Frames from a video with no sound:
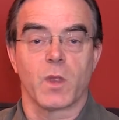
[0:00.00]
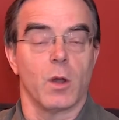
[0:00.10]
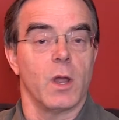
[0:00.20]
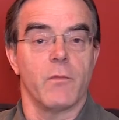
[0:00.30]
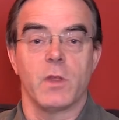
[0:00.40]

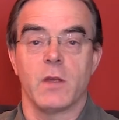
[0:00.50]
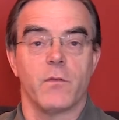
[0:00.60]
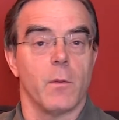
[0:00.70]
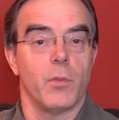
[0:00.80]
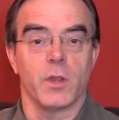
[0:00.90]
on everything
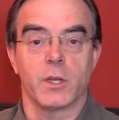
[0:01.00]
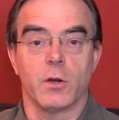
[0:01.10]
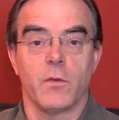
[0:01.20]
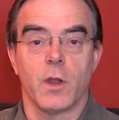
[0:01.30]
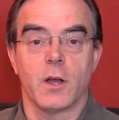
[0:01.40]
from
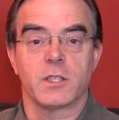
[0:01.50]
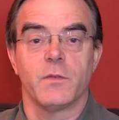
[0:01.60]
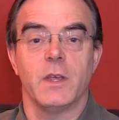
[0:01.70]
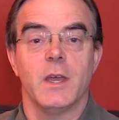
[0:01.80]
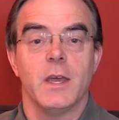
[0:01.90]
political
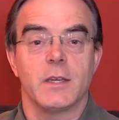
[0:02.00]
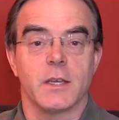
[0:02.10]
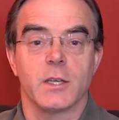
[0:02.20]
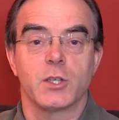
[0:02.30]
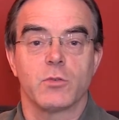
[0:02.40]
philosophy to
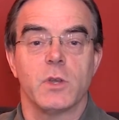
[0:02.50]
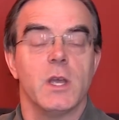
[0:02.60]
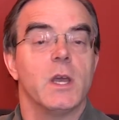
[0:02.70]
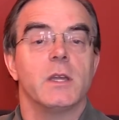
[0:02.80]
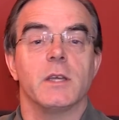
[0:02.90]
history